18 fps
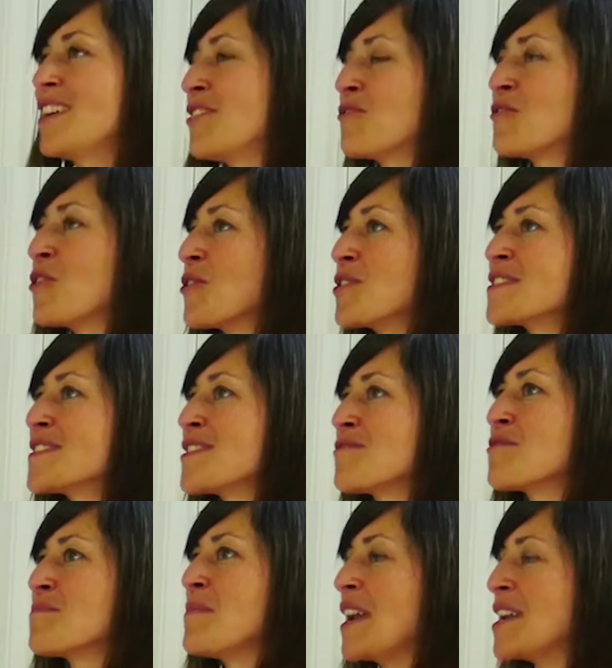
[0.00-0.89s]
Of
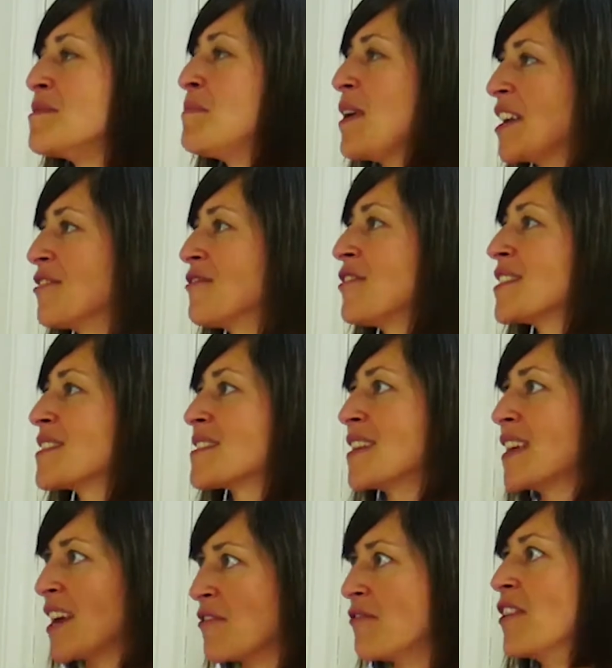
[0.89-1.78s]
course, there were many
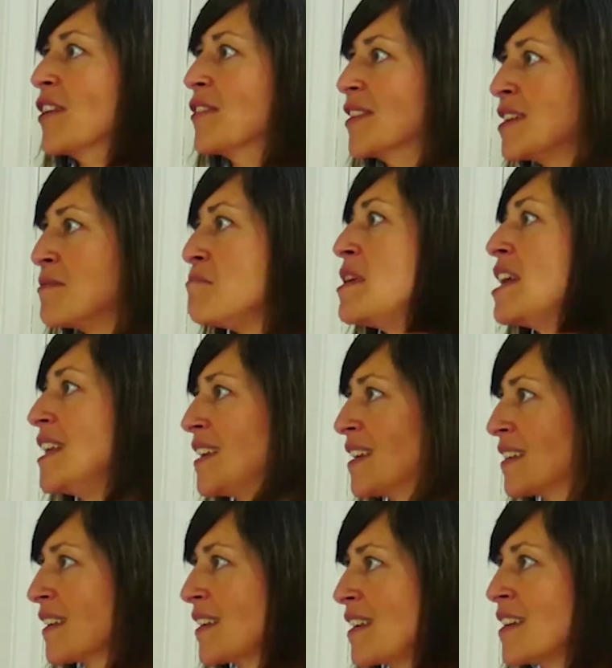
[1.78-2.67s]
benefits that I felt
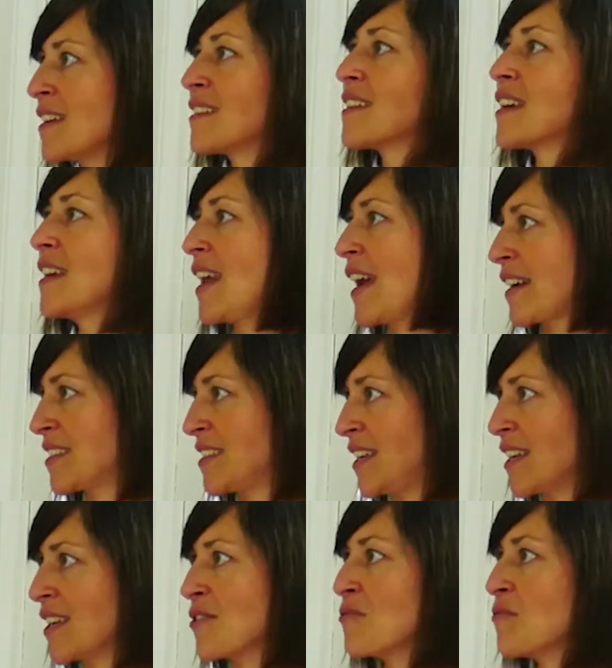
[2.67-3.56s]
immediately,
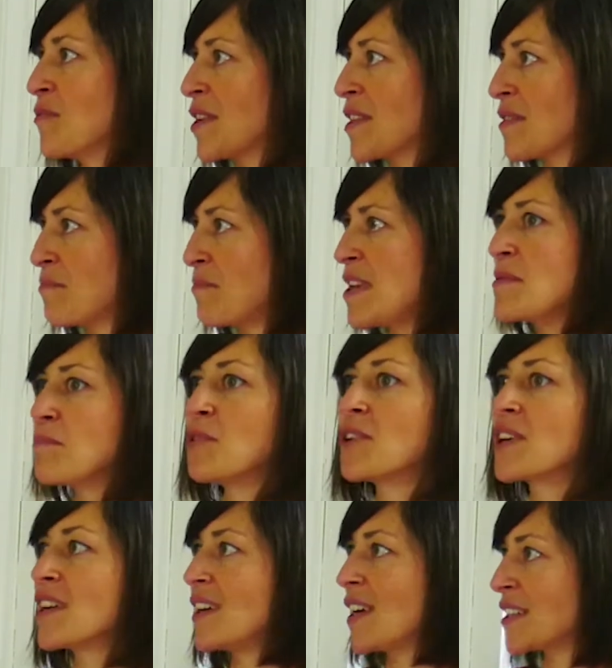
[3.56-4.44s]
connecting with
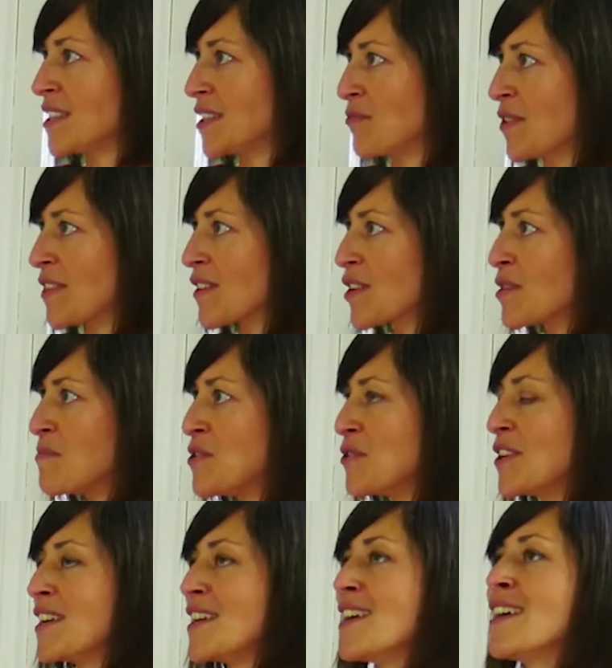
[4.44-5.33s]
people, connecting with the
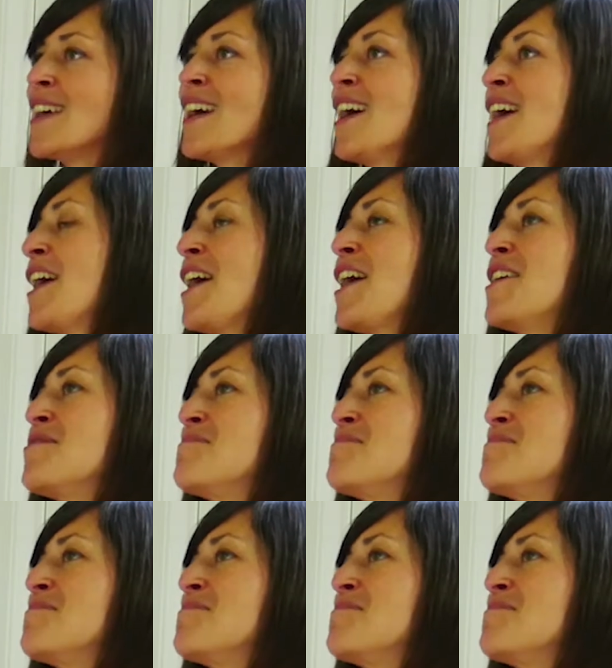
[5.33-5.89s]
community.